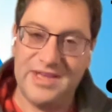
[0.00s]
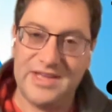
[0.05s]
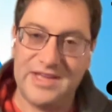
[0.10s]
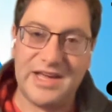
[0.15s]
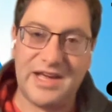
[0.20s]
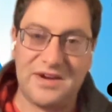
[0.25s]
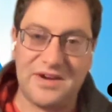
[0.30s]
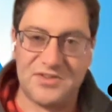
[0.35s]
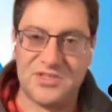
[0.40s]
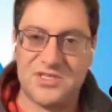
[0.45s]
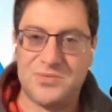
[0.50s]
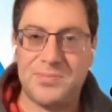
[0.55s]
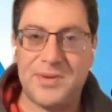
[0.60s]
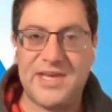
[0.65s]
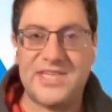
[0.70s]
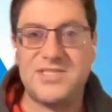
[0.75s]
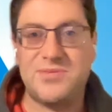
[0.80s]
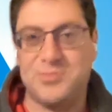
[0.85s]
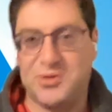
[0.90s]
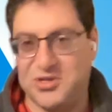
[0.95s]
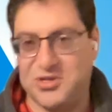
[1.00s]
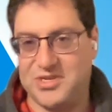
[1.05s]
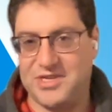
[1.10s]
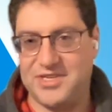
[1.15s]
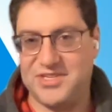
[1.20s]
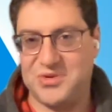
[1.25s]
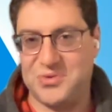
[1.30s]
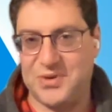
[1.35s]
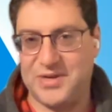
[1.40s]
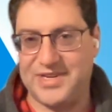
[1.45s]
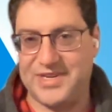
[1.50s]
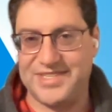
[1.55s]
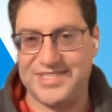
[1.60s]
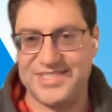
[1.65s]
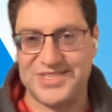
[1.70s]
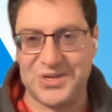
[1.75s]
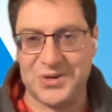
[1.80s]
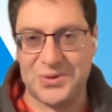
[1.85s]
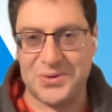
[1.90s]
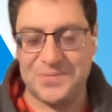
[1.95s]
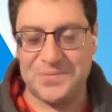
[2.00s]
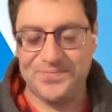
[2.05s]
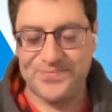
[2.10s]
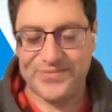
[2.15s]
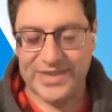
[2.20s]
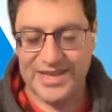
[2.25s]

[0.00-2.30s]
kind of space built into it and so